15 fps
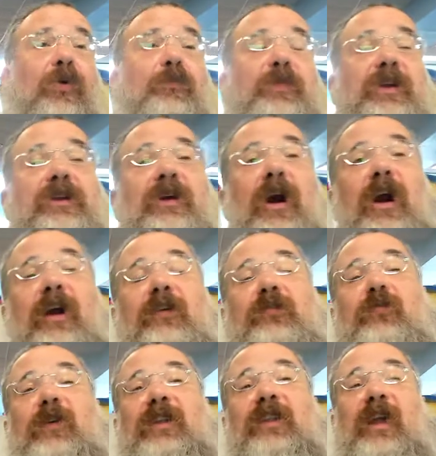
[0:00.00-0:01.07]

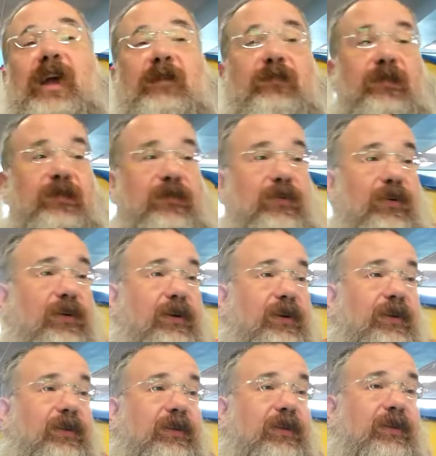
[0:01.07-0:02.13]
because when life was
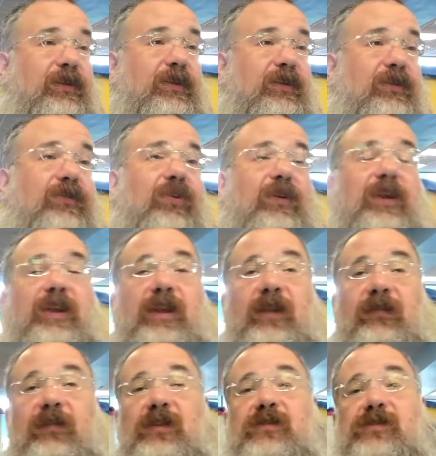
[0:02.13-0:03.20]
good, you took it
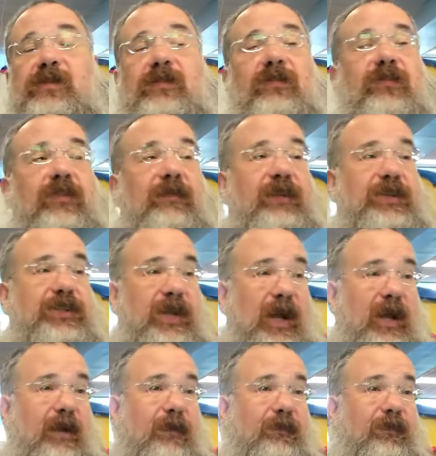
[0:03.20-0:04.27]
easy and you didn't serve
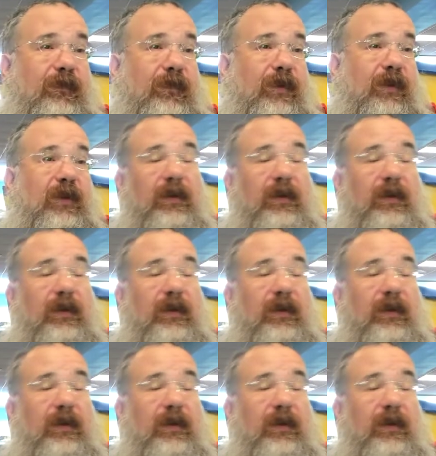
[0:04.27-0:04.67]
Hashem,